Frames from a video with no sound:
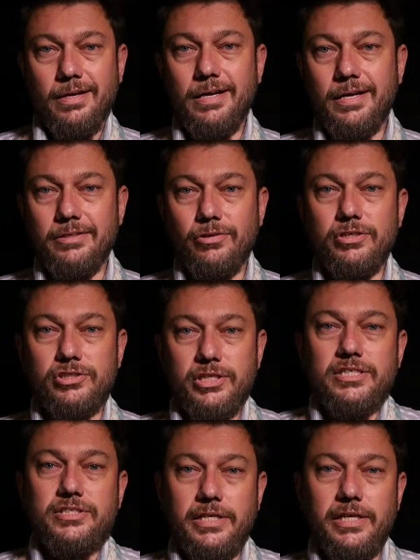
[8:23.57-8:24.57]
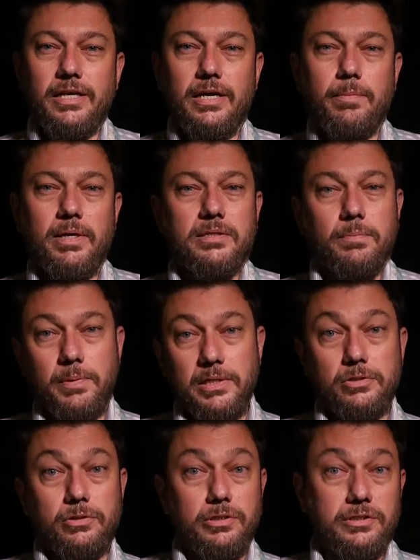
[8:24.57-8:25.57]
and you're just thinking about the
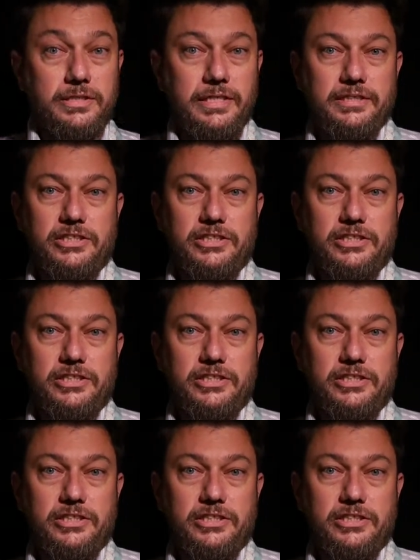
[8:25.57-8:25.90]
Panasonic